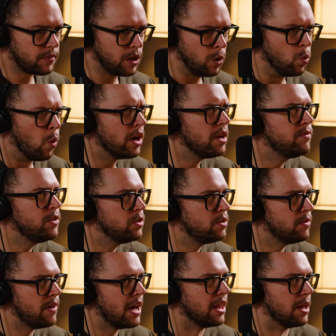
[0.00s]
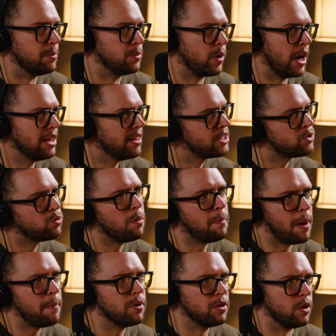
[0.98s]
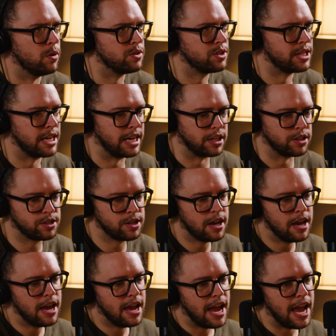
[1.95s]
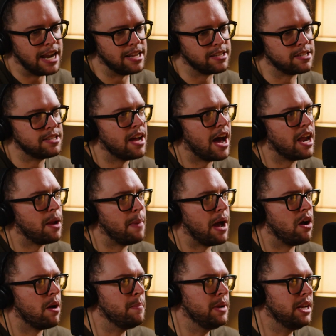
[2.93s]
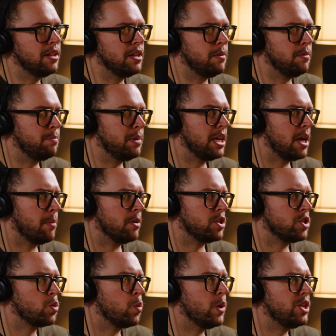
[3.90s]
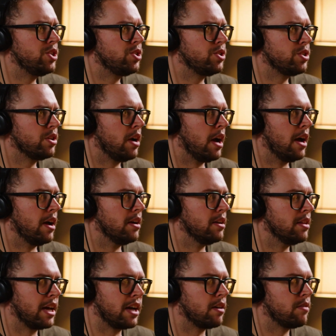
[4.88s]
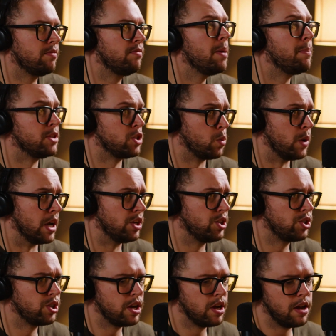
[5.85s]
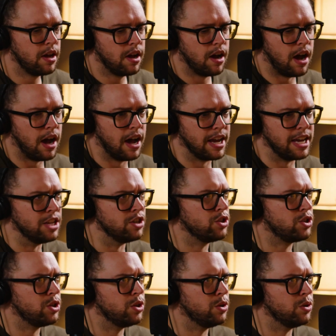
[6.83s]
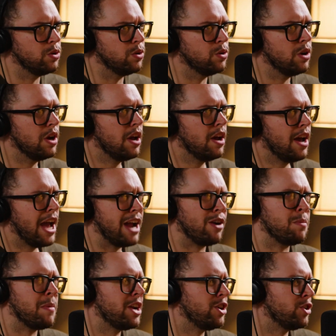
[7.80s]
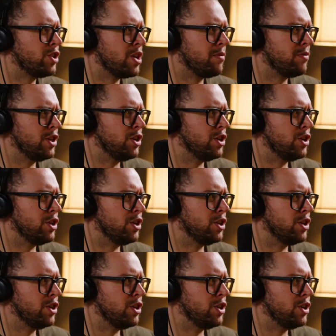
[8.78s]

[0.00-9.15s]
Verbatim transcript: what have you developed right let's remember those things and it's not about immediately being able to switch uh, like flip a switch uh, into hey, remind yourself that